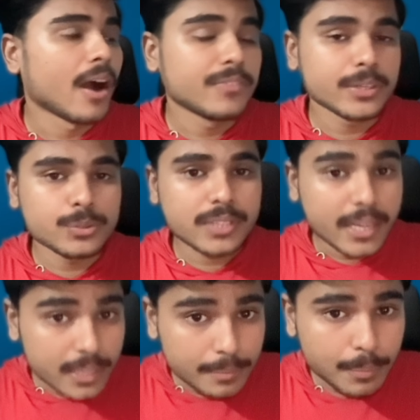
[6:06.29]
After you
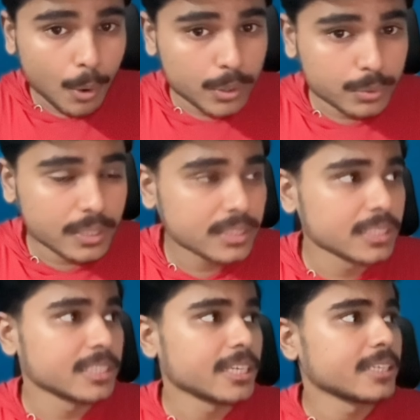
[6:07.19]
sign up onto
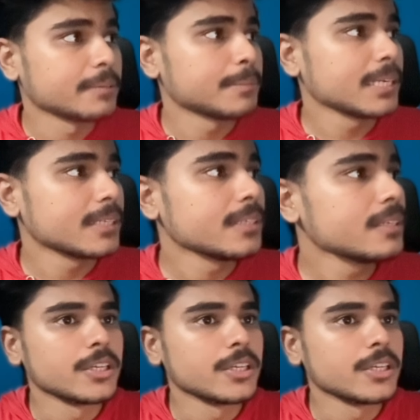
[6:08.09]
HCTI API,